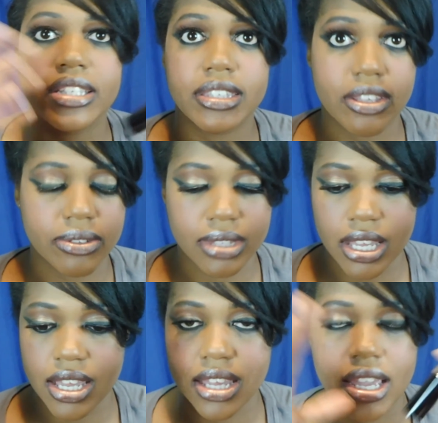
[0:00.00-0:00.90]
did their
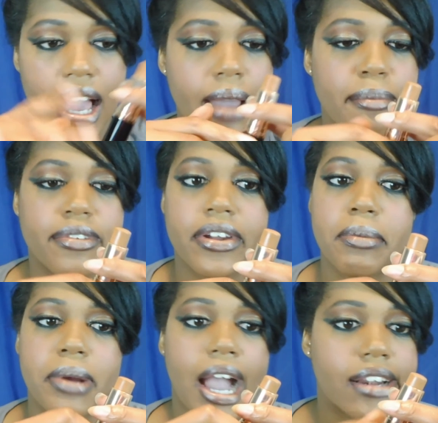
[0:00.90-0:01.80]
thing. I'm very
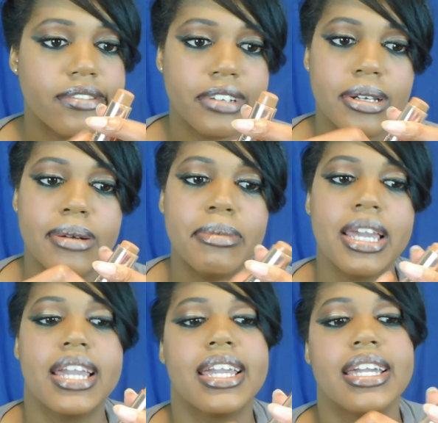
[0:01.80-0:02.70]
proud of them,
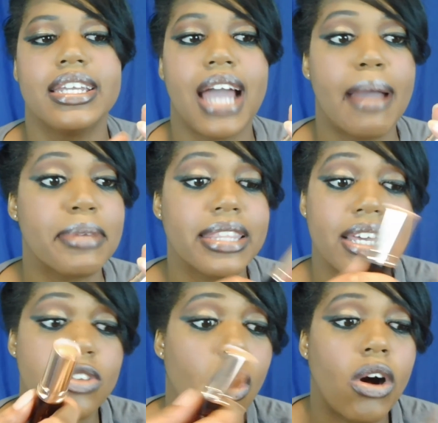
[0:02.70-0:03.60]
and I mean,
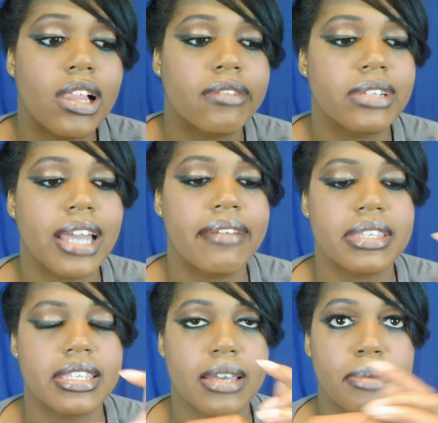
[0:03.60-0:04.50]
that's all I really have
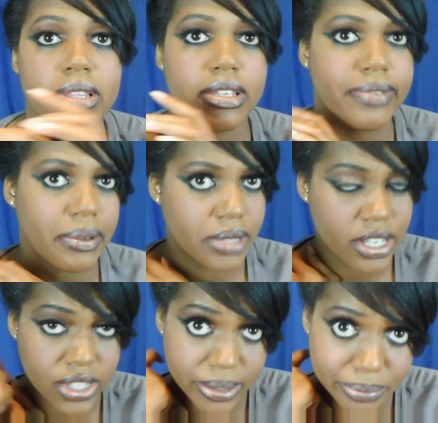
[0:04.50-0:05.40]
to say about this
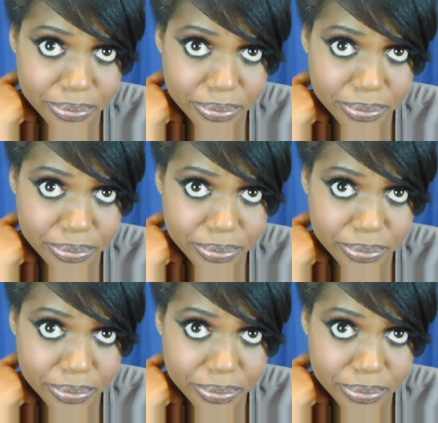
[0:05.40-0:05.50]
foundation.